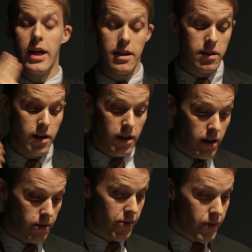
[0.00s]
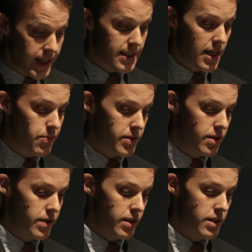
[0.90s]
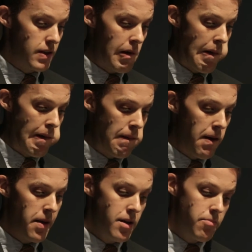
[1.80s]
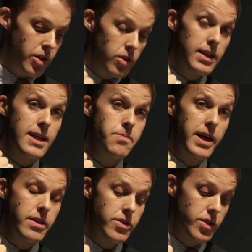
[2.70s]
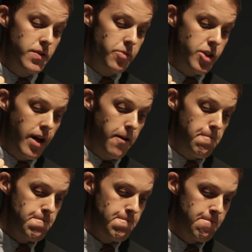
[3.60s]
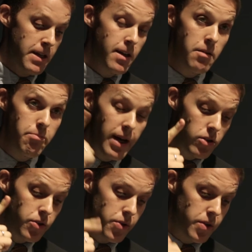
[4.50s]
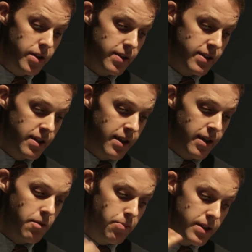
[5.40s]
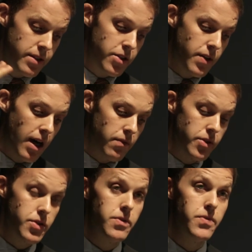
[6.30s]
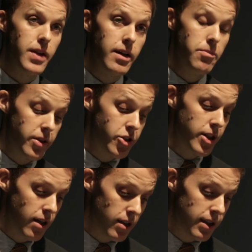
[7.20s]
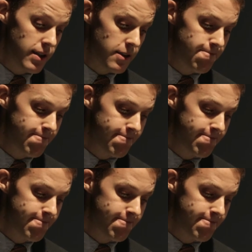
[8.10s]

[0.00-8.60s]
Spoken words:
guys three examples of this: middle-class passengers from China, medical tourists, and business travelers who fly on budget airlines.